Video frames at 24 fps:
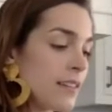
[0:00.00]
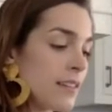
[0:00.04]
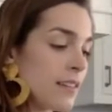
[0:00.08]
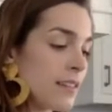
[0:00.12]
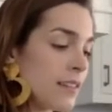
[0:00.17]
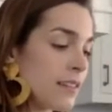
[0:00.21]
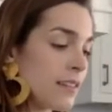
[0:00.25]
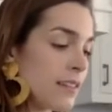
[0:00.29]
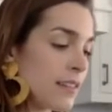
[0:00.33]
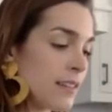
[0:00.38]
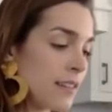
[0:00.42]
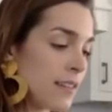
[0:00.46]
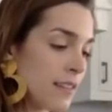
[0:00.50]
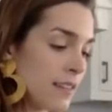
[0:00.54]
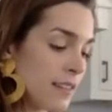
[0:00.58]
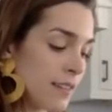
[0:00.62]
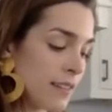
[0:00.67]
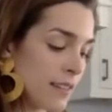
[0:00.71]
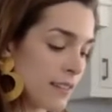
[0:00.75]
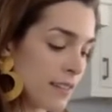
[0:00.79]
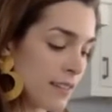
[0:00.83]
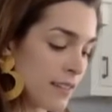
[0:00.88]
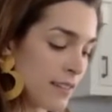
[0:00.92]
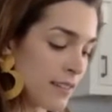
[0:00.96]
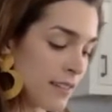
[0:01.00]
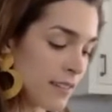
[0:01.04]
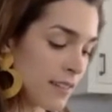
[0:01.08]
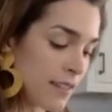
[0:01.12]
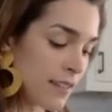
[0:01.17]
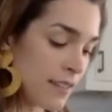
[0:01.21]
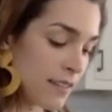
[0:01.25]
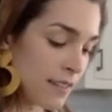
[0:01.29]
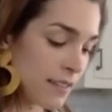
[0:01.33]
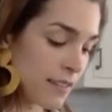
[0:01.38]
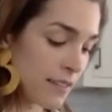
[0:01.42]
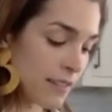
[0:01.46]

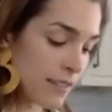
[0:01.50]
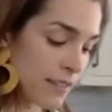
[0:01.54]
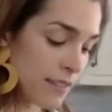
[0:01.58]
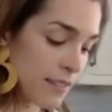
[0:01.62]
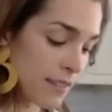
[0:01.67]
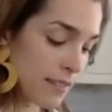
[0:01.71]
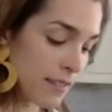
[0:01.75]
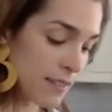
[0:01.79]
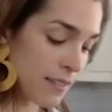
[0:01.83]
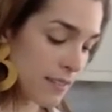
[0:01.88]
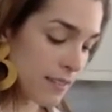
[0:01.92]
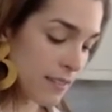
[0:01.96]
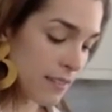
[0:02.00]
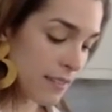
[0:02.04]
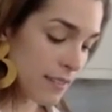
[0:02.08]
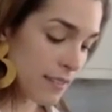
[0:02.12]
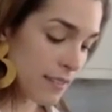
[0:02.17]
[no speech]